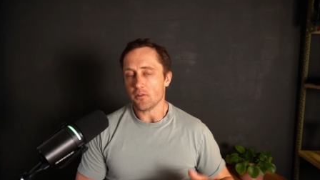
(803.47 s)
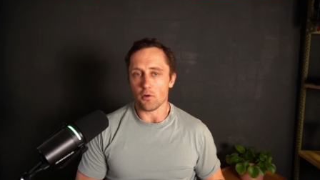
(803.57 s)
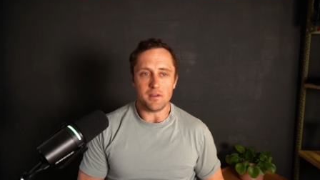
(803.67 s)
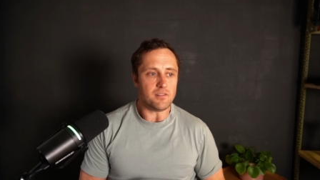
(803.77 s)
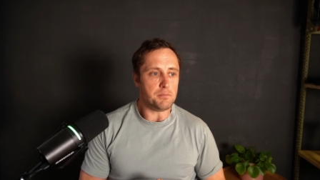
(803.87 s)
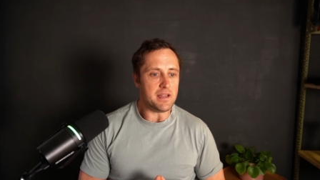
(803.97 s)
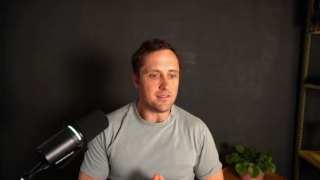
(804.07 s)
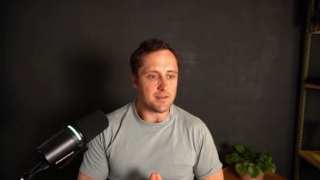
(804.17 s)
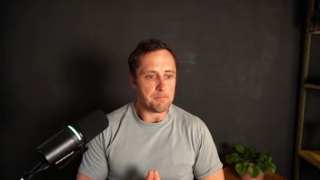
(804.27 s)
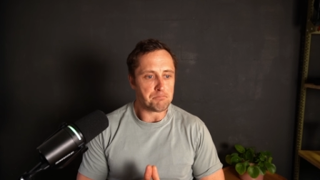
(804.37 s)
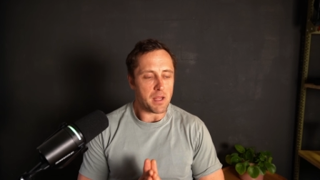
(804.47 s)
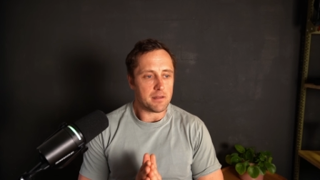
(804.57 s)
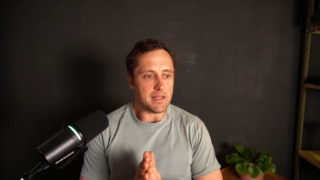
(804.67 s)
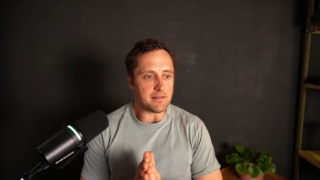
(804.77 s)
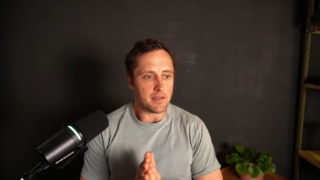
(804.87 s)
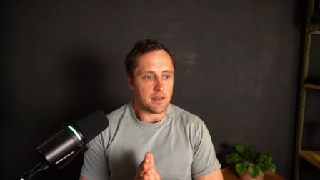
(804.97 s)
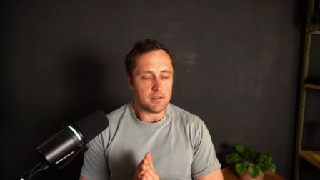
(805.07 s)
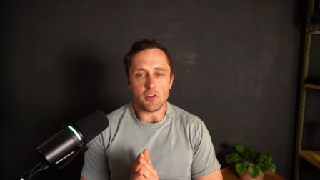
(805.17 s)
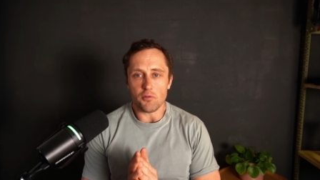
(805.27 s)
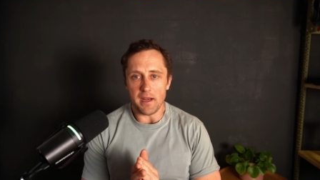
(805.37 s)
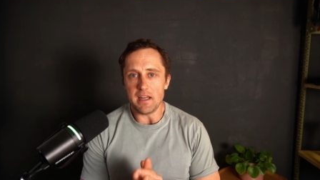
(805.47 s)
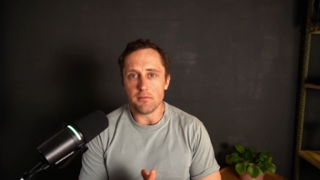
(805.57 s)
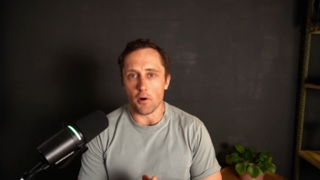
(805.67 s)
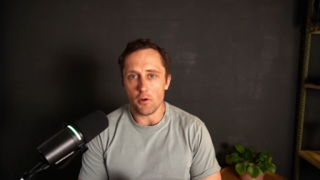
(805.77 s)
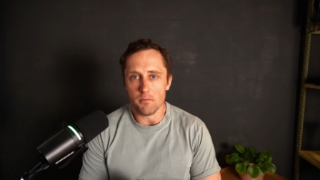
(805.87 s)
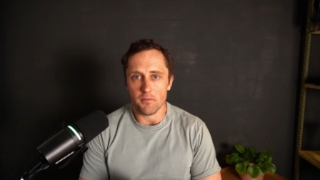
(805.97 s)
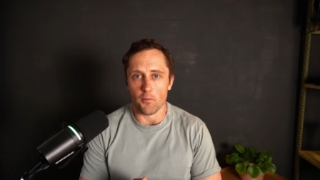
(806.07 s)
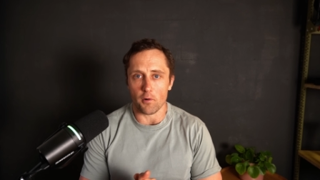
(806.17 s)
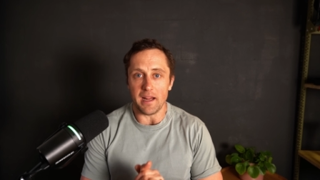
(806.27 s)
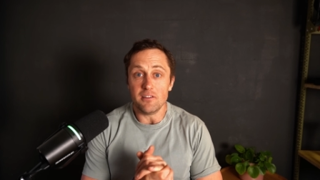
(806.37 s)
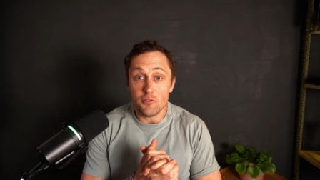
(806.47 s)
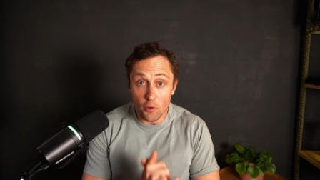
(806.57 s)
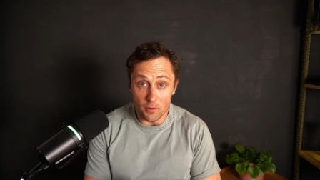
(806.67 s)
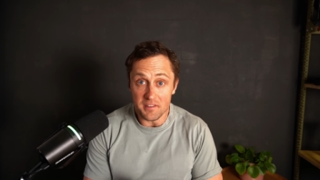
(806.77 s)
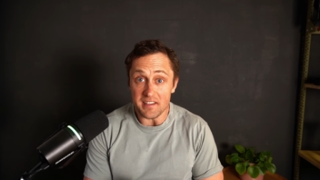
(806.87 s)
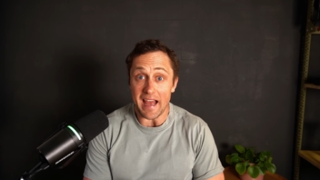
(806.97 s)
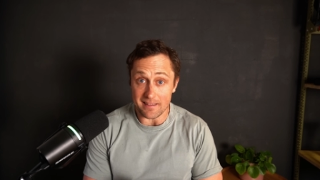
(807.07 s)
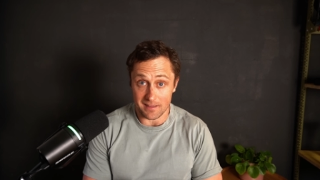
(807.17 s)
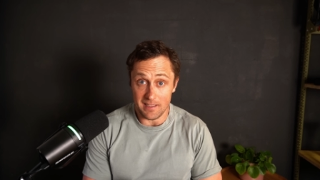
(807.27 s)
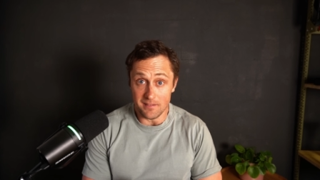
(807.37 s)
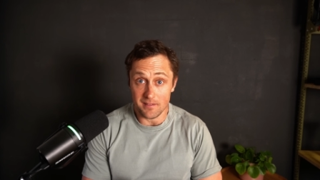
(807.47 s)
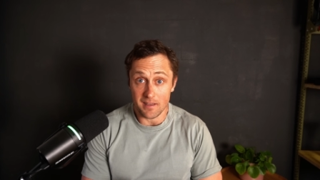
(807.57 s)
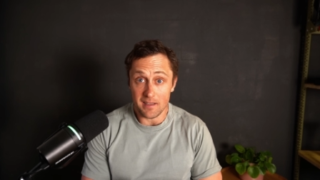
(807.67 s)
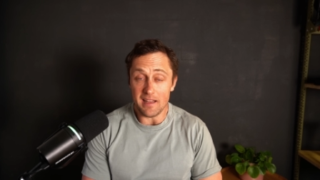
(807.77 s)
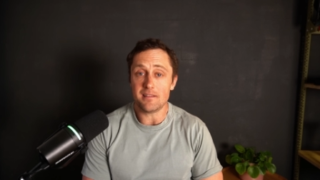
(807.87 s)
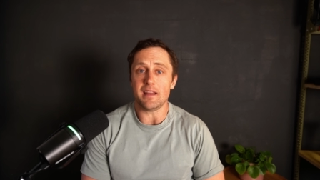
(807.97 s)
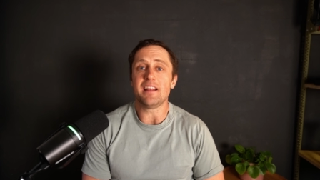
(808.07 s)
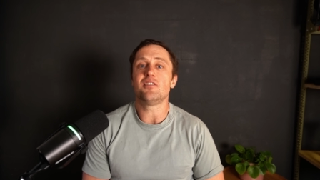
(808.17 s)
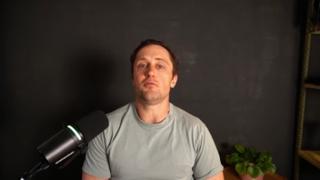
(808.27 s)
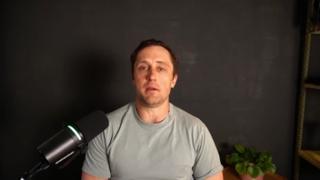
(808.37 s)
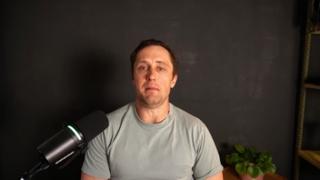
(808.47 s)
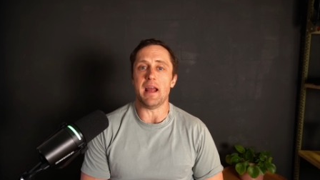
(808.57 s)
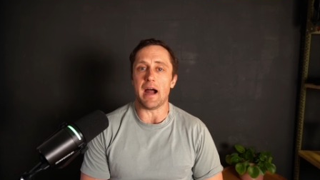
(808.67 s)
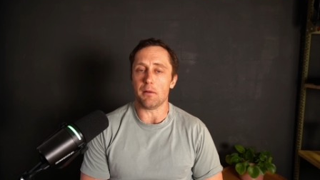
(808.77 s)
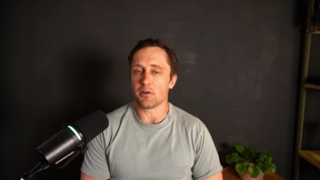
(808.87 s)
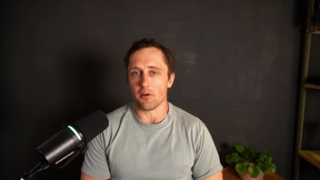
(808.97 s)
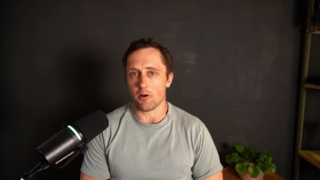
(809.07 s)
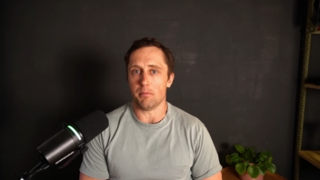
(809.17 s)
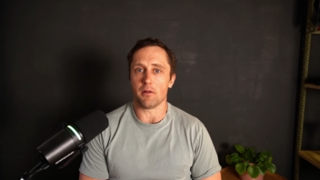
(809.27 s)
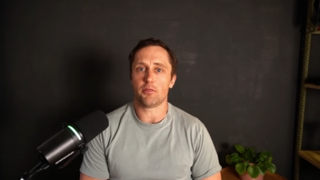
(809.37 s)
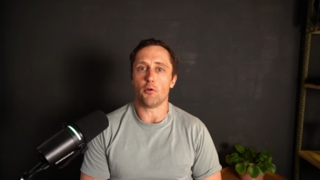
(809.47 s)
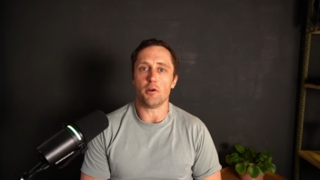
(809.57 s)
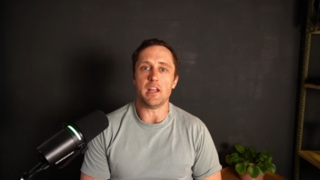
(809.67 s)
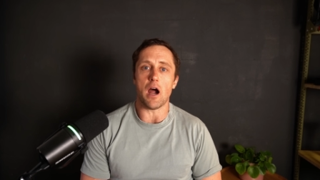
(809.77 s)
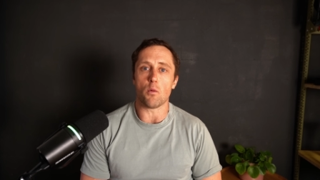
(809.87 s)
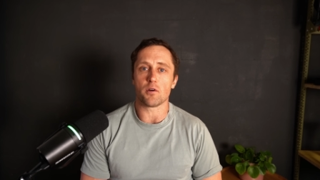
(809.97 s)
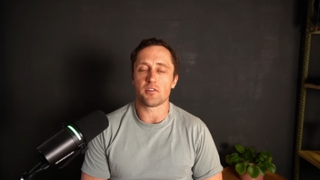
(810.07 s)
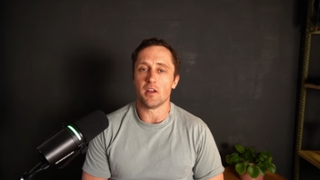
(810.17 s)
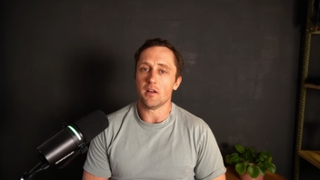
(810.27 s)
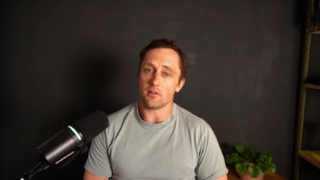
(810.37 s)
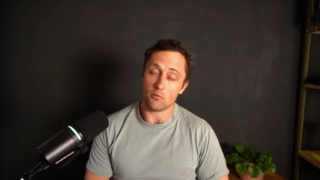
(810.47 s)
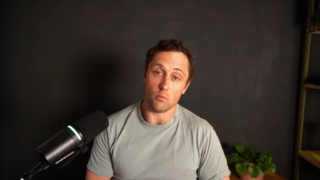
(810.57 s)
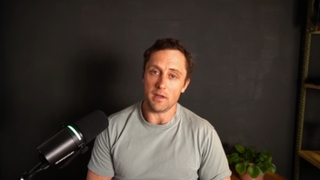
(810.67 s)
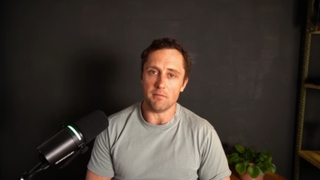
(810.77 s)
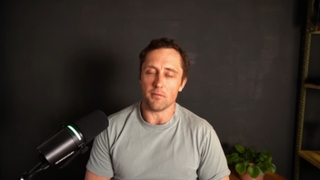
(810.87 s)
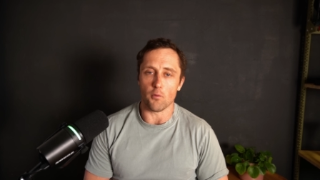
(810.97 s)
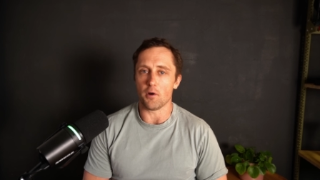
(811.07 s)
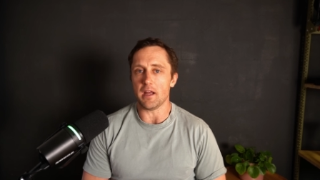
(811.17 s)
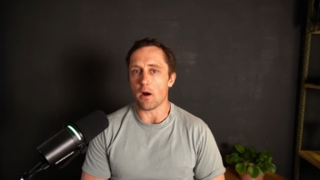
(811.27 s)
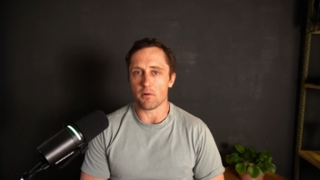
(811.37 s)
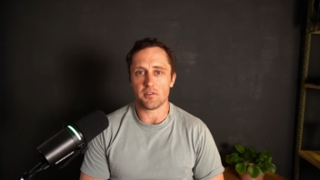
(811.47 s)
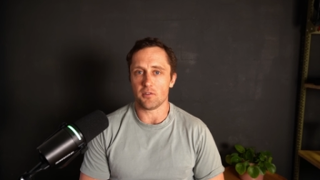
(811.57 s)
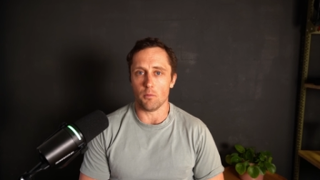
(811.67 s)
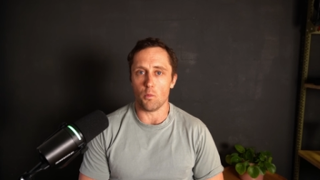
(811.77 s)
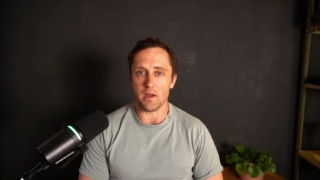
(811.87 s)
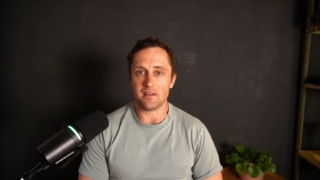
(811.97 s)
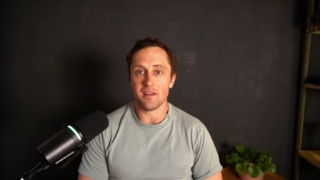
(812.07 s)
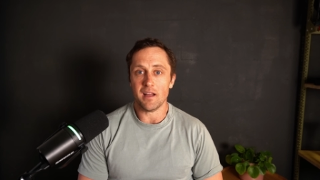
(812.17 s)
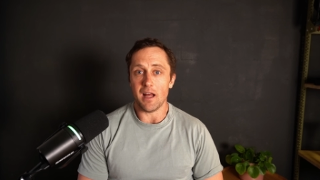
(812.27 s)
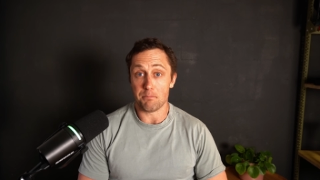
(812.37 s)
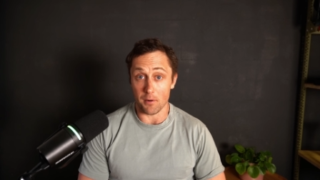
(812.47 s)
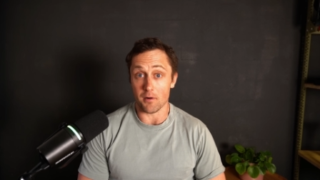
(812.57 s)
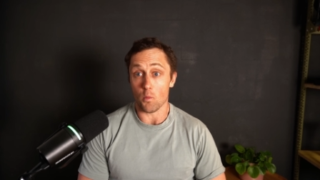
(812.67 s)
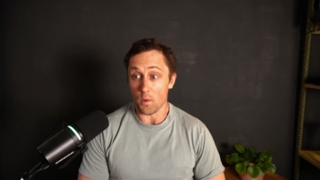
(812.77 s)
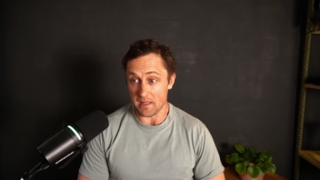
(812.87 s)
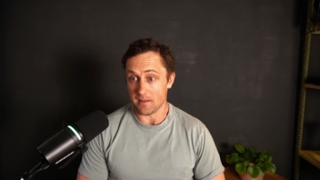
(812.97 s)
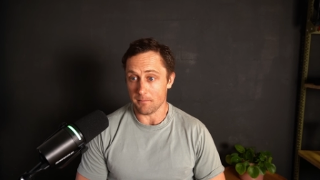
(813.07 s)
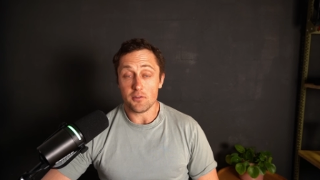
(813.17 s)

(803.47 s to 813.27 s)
So this means that the training volume for endurance athletes is extremely high. We're talking about 30 hours to even 40 hours some weeks per week.